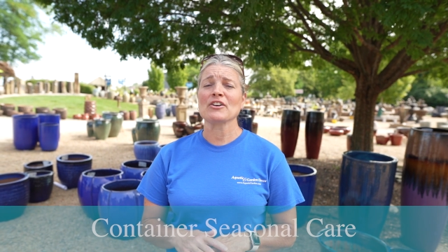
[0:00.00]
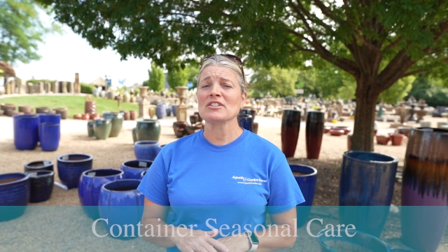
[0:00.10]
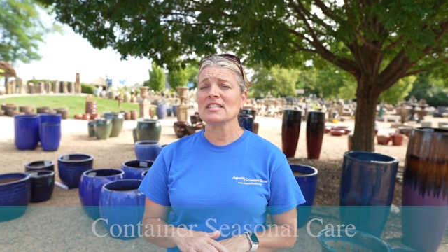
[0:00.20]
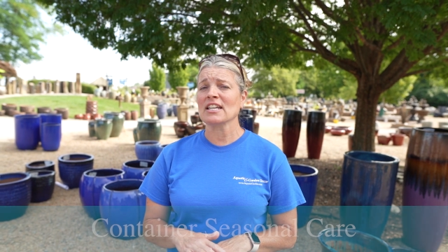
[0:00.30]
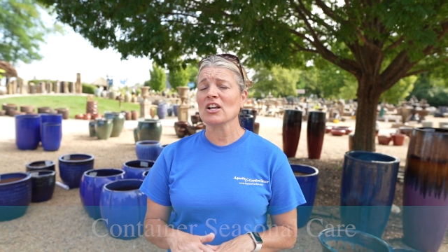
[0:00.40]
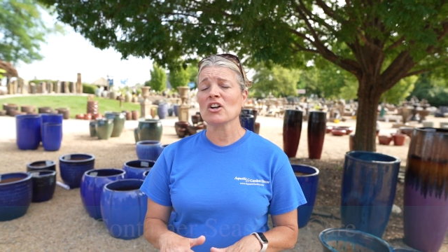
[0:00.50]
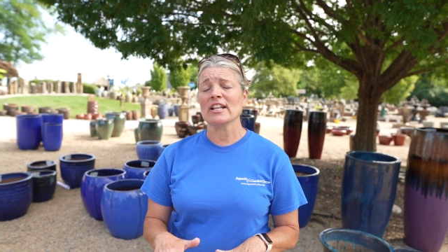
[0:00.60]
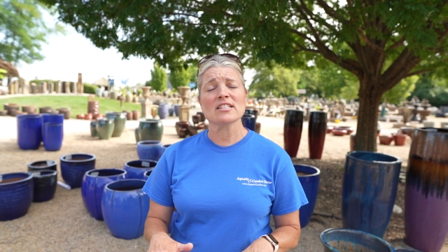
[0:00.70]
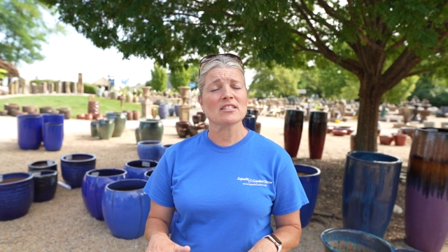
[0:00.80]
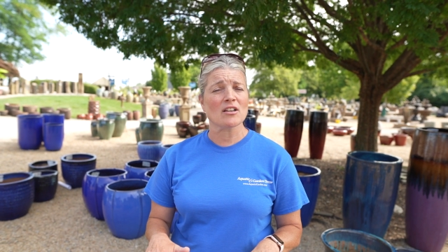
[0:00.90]
are sitting on
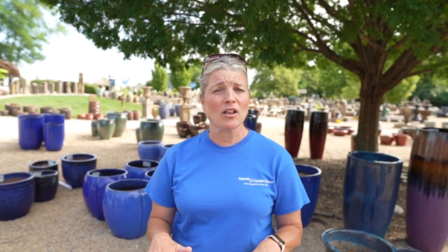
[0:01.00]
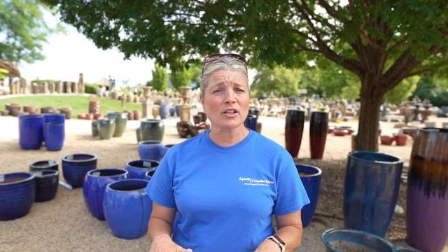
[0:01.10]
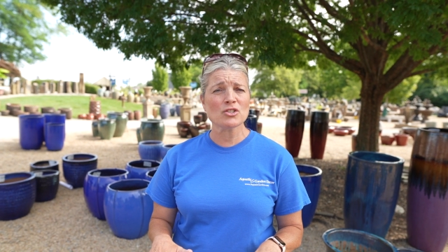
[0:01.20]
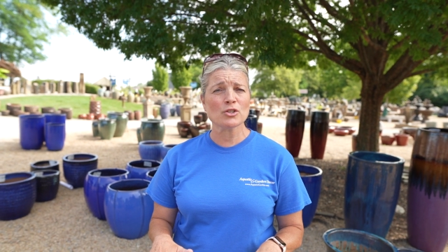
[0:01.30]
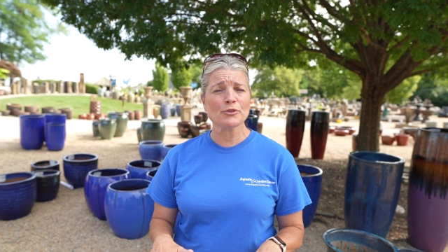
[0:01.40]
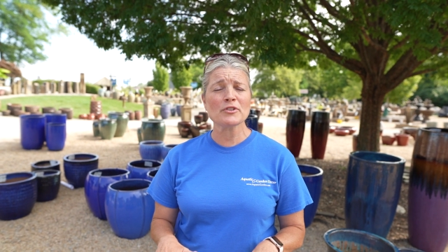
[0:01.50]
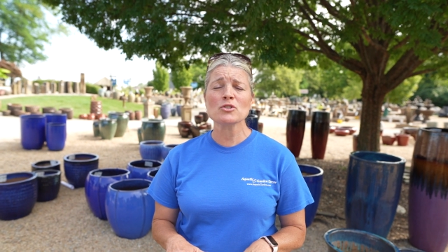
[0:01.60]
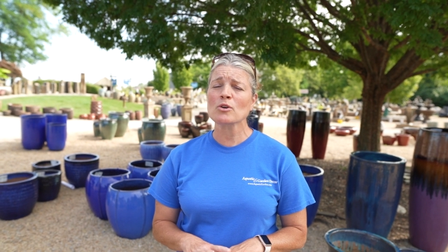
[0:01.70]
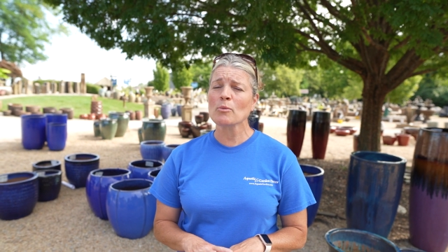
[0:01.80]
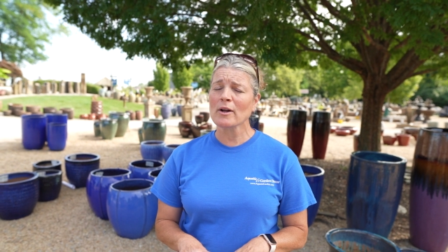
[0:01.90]
a solid surface
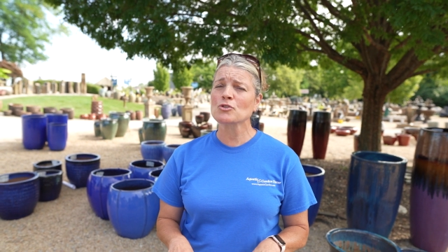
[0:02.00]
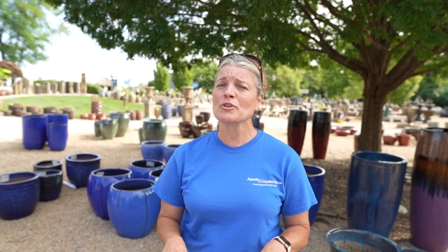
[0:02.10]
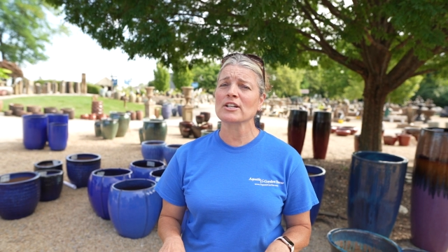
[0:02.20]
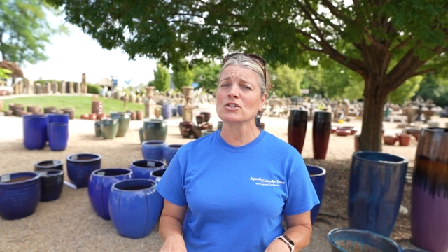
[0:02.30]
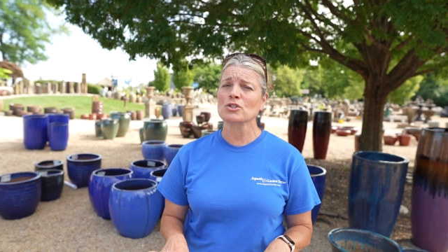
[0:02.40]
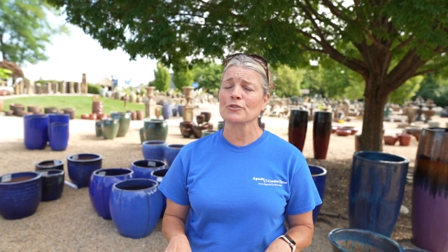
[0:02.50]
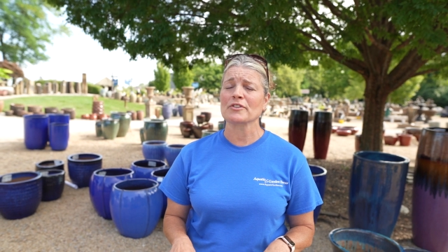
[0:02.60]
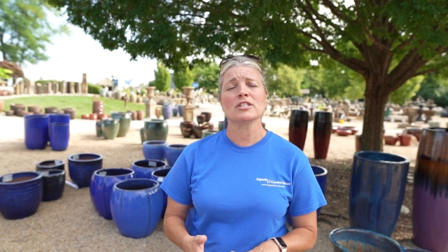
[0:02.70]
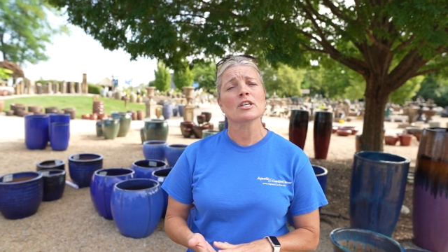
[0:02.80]
or a well-drained surface.